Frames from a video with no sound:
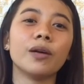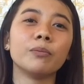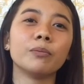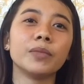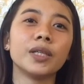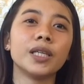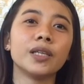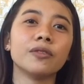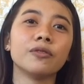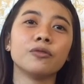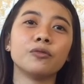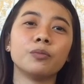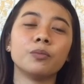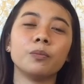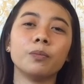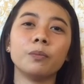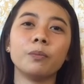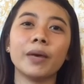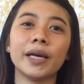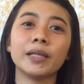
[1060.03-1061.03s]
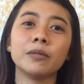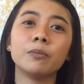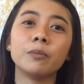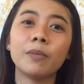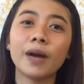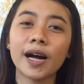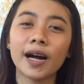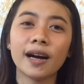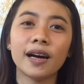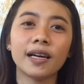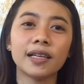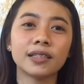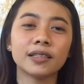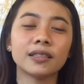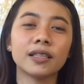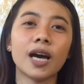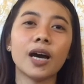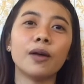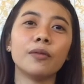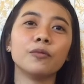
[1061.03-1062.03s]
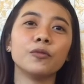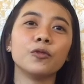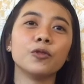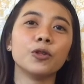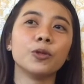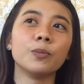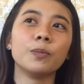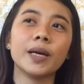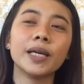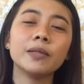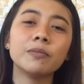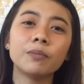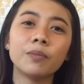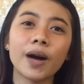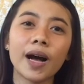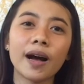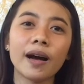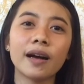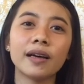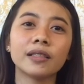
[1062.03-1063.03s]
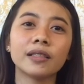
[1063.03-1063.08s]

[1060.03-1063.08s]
give bed bath, full bed bath,